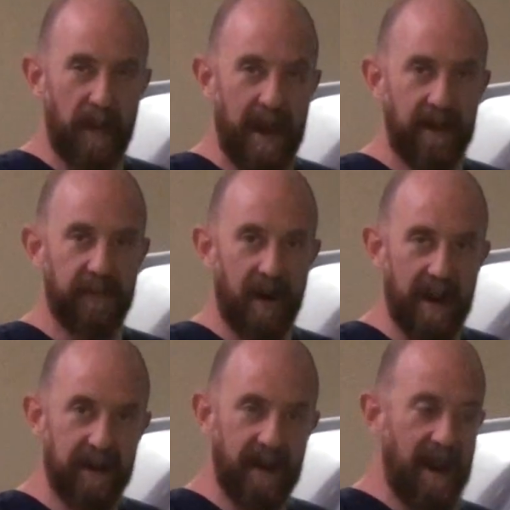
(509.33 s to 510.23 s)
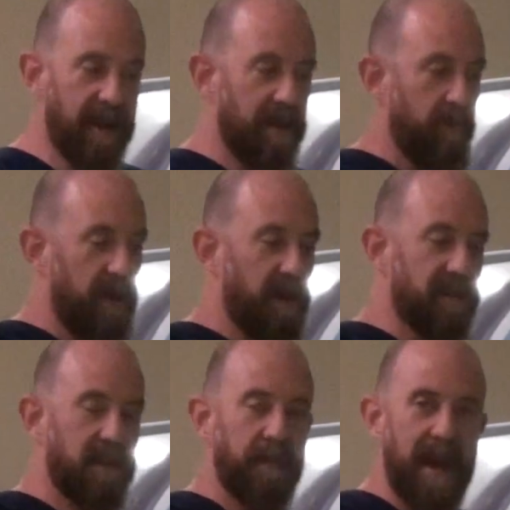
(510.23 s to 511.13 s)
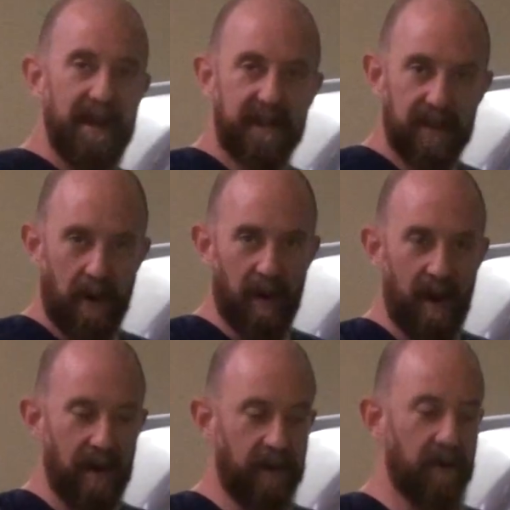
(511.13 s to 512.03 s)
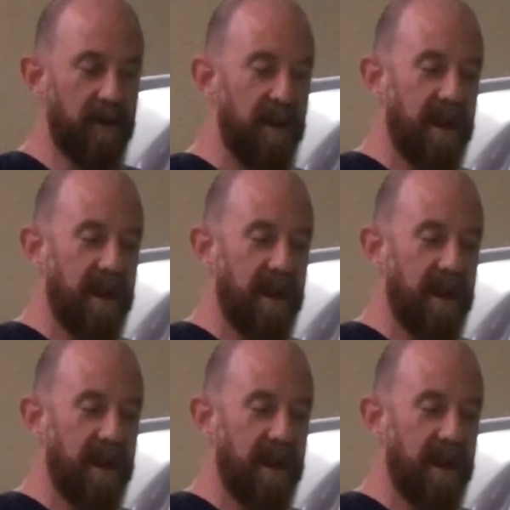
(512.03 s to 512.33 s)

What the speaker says: pad for head and neck because the masks are longer